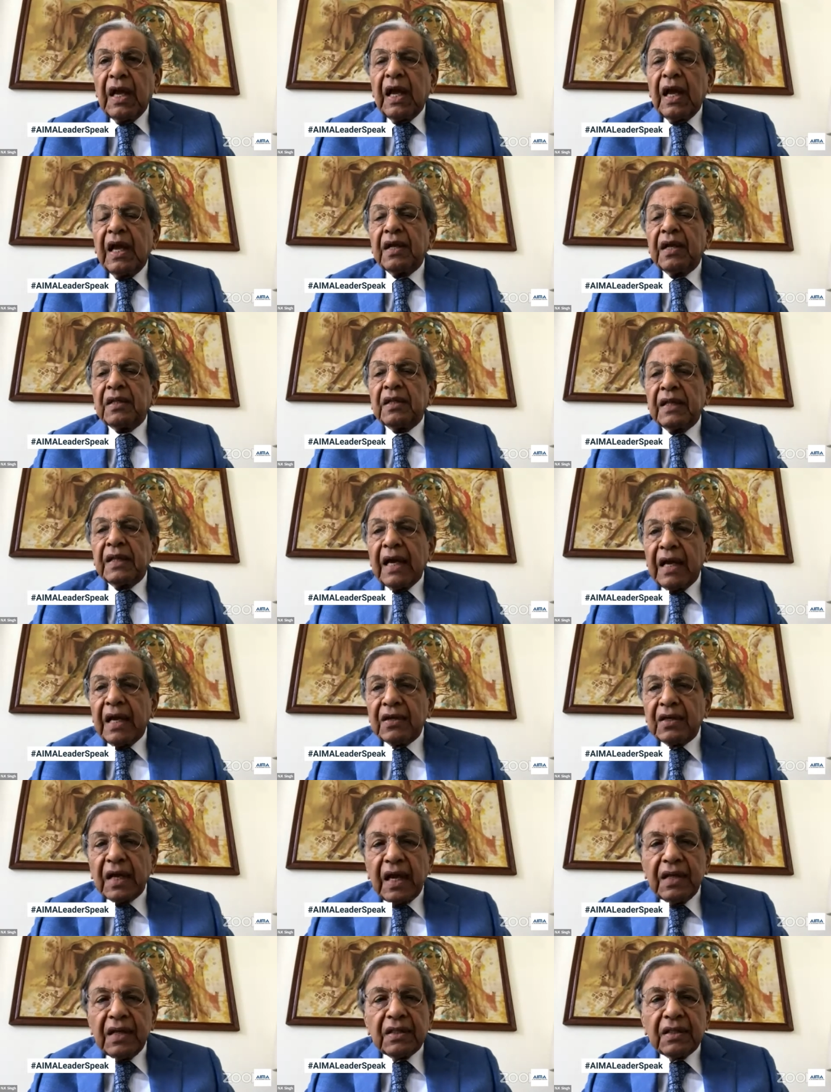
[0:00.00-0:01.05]
And that,
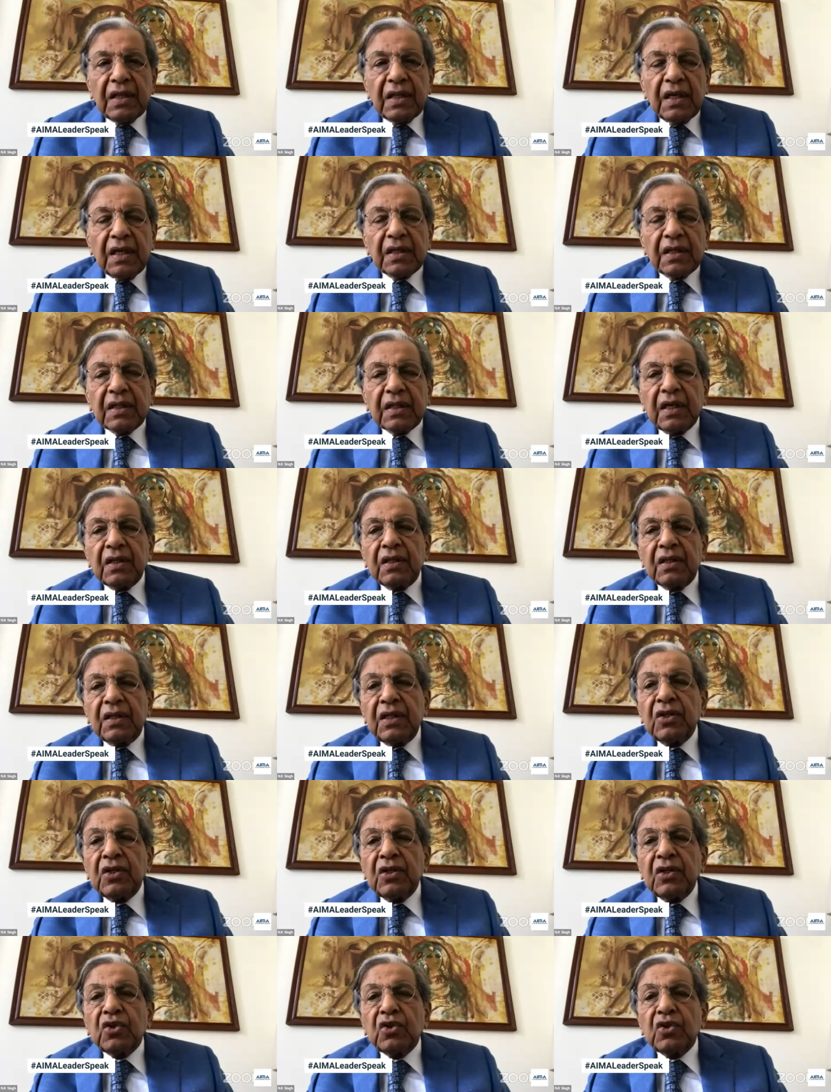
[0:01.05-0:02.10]
I think that
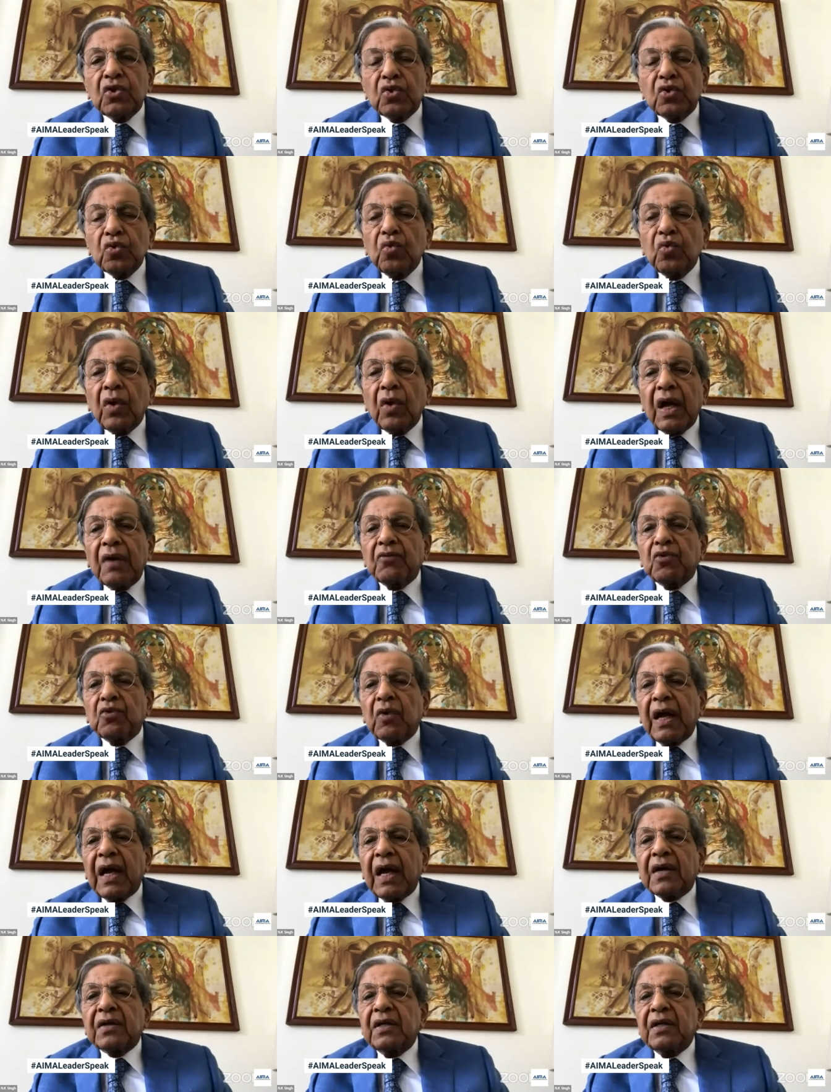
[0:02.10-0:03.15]
these two have to
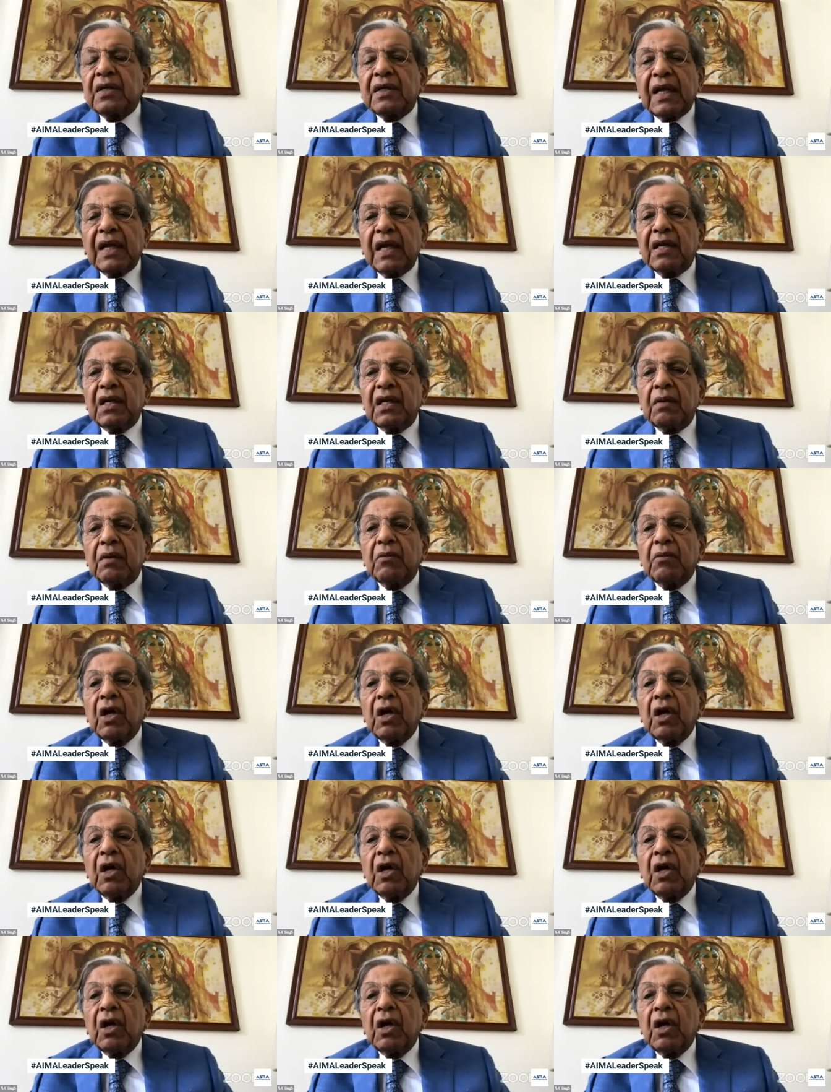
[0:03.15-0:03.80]
act in tandem.